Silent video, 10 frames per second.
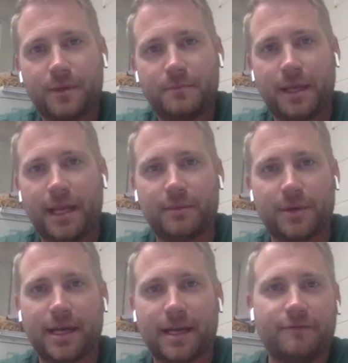being able
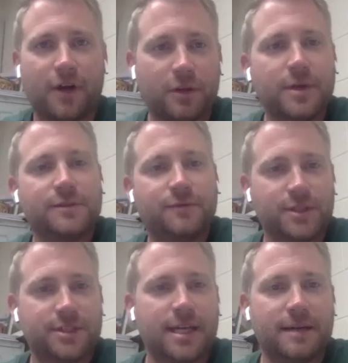to kind of follow his
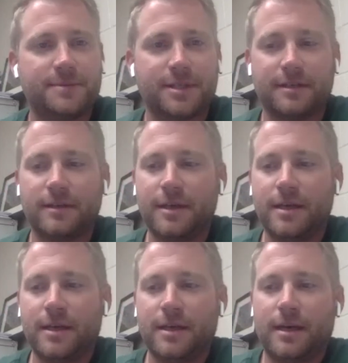footsteps. And,
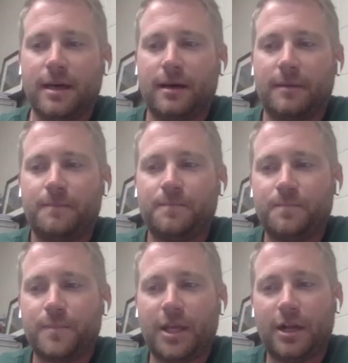
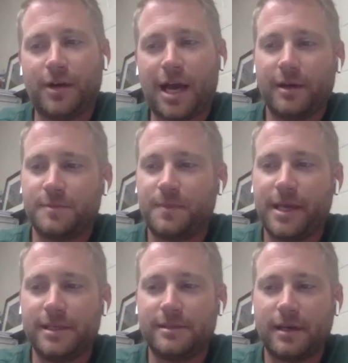now
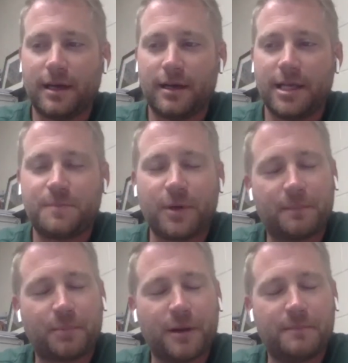he's put a
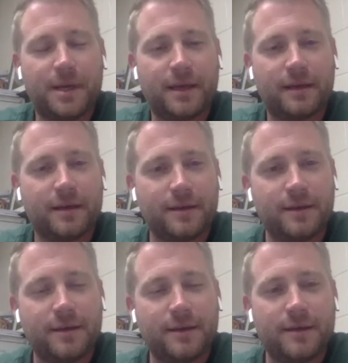pretty big,
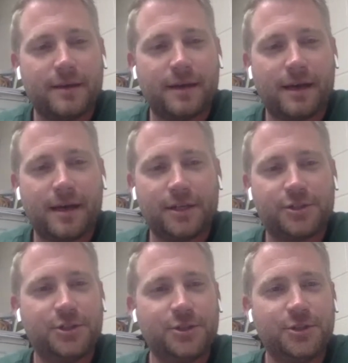a
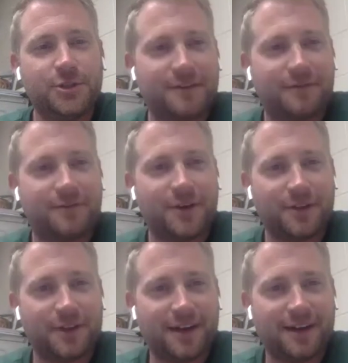shoe
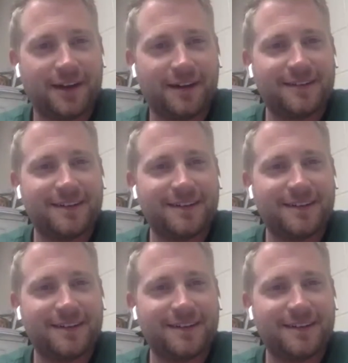to fill there.